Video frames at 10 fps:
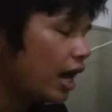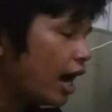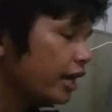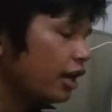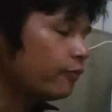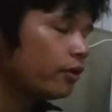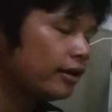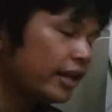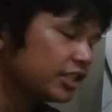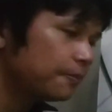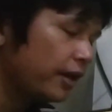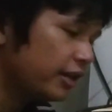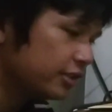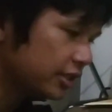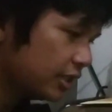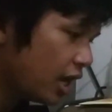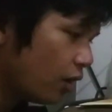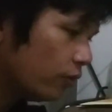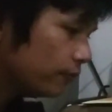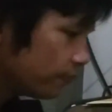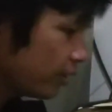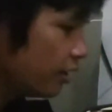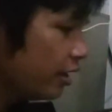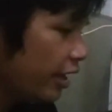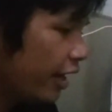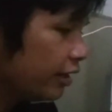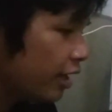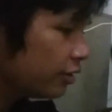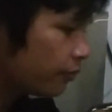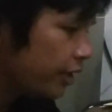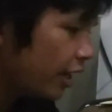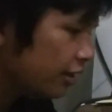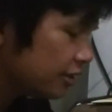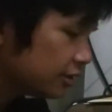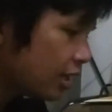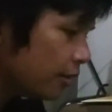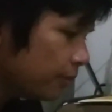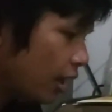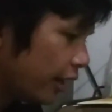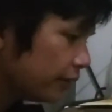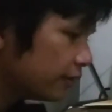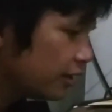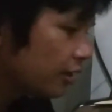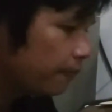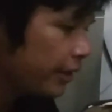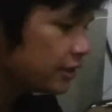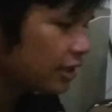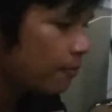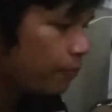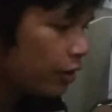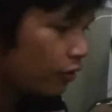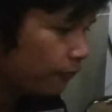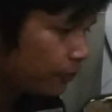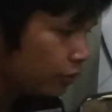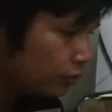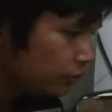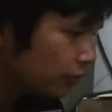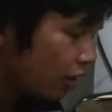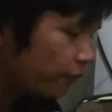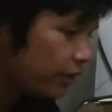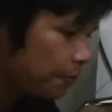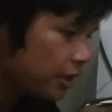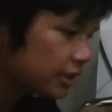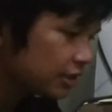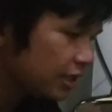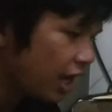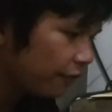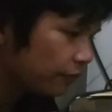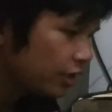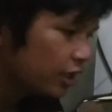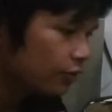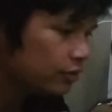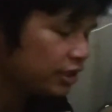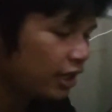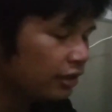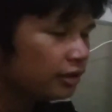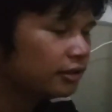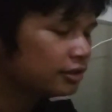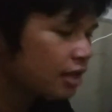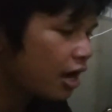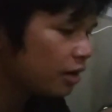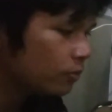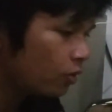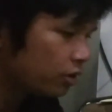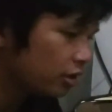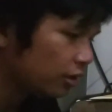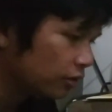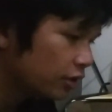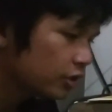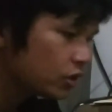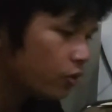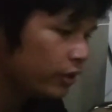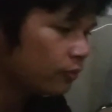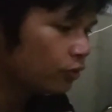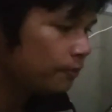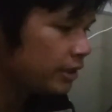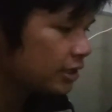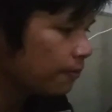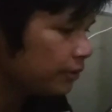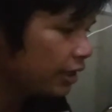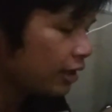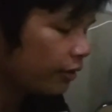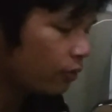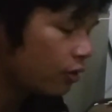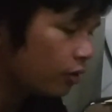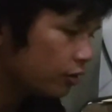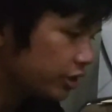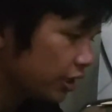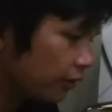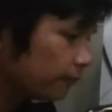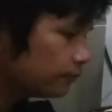I have already explained it just now. And then create a timeline. Make some point of view of the person's life using the time order. So it will be something like chronology.